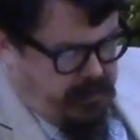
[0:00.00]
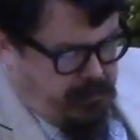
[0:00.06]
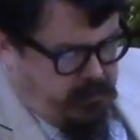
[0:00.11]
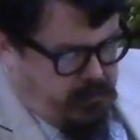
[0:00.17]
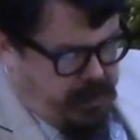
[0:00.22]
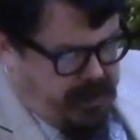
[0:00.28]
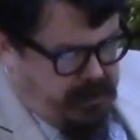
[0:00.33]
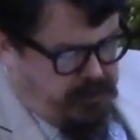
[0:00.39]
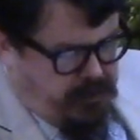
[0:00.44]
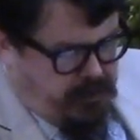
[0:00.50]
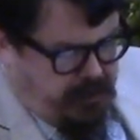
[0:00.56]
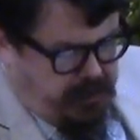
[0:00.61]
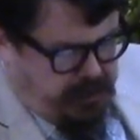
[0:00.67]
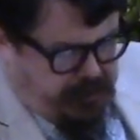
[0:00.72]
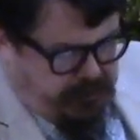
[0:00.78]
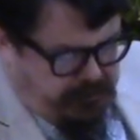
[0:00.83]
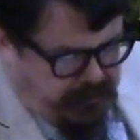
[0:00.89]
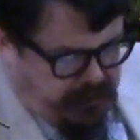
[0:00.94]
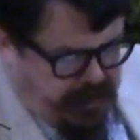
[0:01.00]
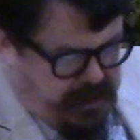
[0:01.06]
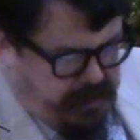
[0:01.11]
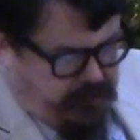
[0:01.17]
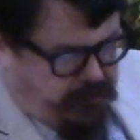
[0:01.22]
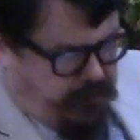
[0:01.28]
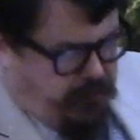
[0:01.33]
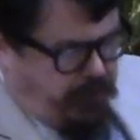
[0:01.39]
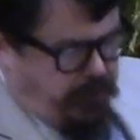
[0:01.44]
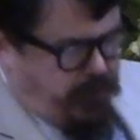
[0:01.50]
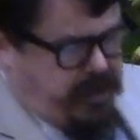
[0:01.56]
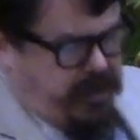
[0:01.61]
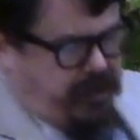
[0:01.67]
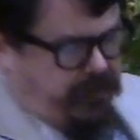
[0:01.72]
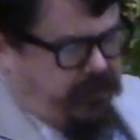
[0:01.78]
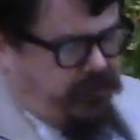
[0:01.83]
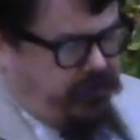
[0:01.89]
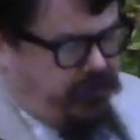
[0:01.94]
When goods
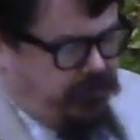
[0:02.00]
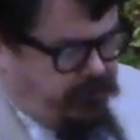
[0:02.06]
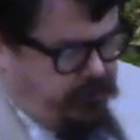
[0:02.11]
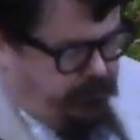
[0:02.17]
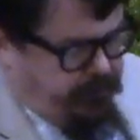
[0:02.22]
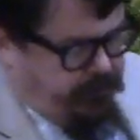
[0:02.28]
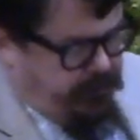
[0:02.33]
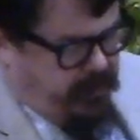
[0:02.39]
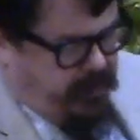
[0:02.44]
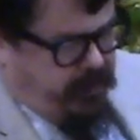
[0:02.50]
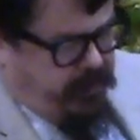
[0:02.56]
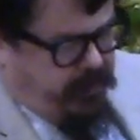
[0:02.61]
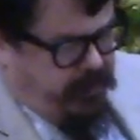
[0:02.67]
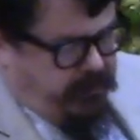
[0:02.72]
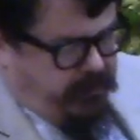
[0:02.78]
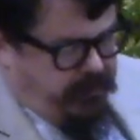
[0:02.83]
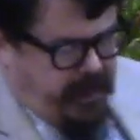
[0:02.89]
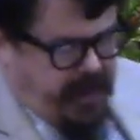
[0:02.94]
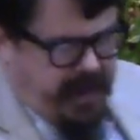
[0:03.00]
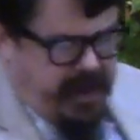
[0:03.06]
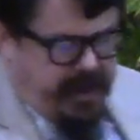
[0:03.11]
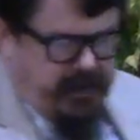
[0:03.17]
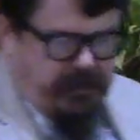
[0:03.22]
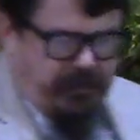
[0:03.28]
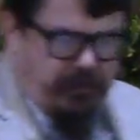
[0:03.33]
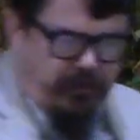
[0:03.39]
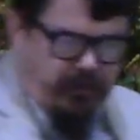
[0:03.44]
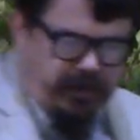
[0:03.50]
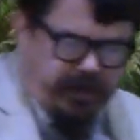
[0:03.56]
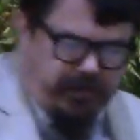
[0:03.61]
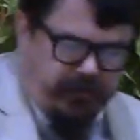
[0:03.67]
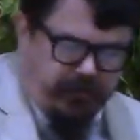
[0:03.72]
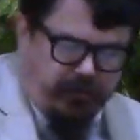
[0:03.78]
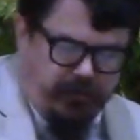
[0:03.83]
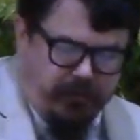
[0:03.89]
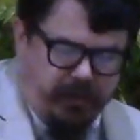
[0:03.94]
increase, they
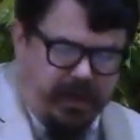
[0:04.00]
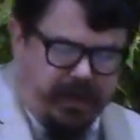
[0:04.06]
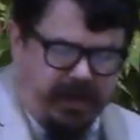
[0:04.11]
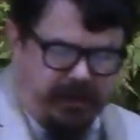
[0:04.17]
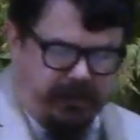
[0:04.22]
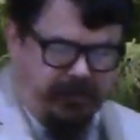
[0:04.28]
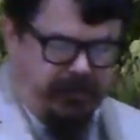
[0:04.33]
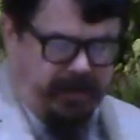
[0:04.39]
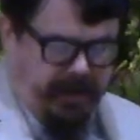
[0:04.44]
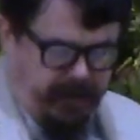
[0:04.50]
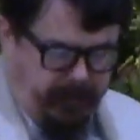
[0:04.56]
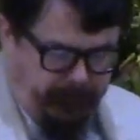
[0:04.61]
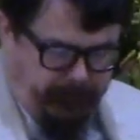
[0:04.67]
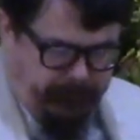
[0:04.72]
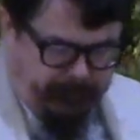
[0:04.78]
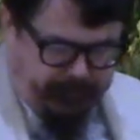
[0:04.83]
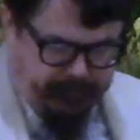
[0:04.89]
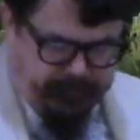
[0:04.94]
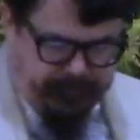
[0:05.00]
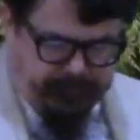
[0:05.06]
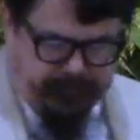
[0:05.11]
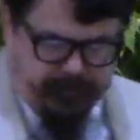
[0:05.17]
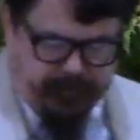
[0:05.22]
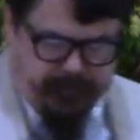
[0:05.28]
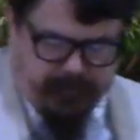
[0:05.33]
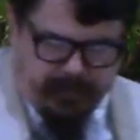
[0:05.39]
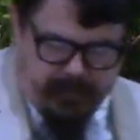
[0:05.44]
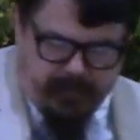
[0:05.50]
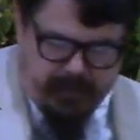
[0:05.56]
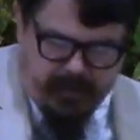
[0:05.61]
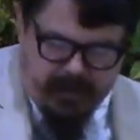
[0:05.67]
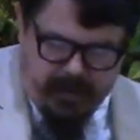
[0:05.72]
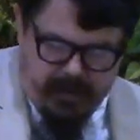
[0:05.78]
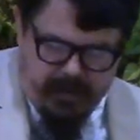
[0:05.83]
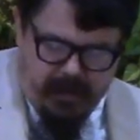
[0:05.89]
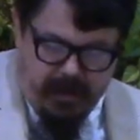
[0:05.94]
increase who eat them.
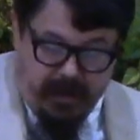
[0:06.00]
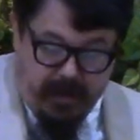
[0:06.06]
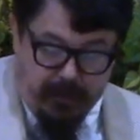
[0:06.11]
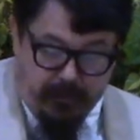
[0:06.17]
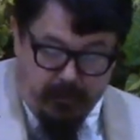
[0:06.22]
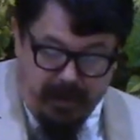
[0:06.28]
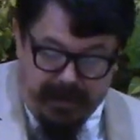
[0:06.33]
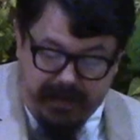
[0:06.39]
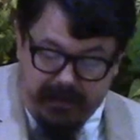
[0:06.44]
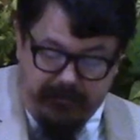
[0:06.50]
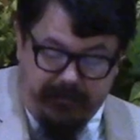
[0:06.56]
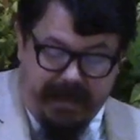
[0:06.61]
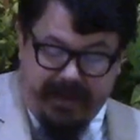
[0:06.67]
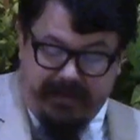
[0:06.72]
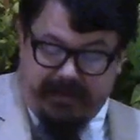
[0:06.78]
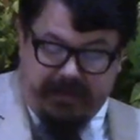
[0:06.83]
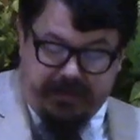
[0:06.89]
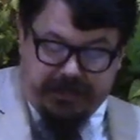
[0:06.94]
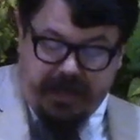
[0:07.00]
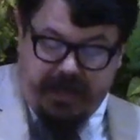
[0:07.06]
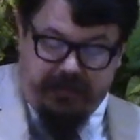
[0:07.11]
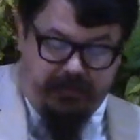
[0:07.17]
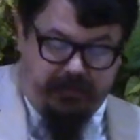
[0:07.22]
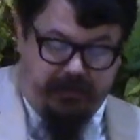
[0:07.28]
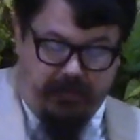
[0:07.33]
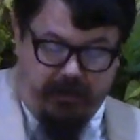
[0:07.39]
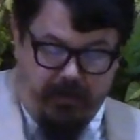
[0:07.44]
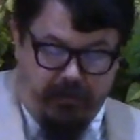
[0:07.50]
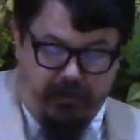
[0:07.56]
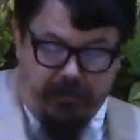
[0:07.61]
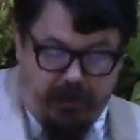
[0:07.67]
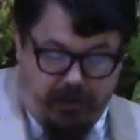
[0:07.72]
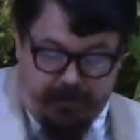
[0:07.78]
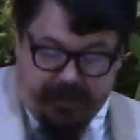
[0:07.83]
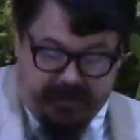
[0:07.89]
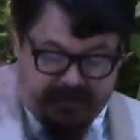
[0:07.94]
And what advantage has their
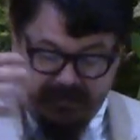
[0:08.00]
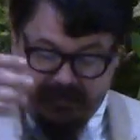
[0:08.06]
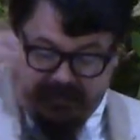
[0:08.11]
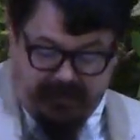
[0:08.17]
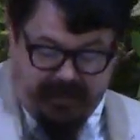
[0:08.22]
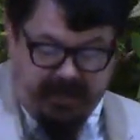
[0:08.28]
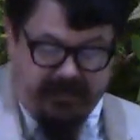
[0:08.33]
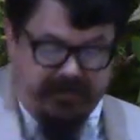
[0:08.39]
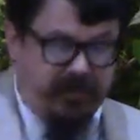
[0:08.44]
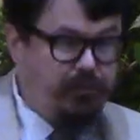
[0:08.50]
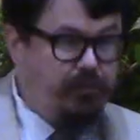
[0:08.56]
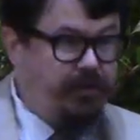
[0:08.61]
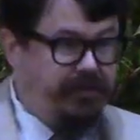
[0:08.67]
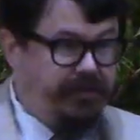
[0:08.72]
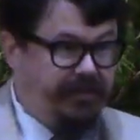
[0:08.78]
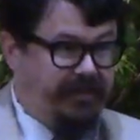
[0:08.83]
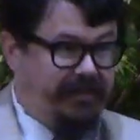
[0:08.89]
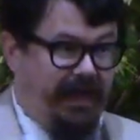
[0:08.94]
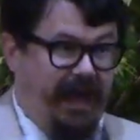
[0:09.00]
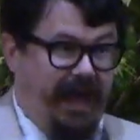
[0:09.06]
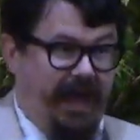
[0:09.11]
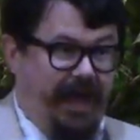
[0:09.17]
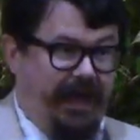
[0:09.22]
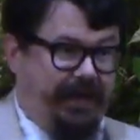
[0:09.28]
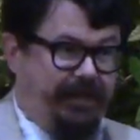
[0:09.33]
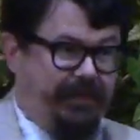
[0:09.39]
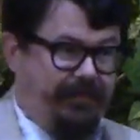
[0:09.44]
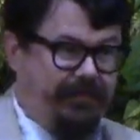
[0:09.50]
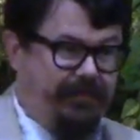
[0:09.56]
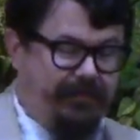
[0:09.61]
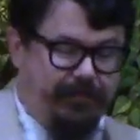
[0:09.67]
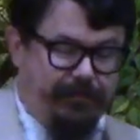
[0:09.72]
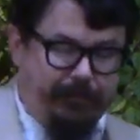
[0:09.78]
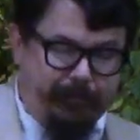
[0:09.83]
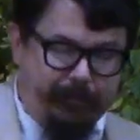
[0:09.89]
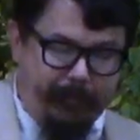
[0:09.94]
owner but to see them with his eyes?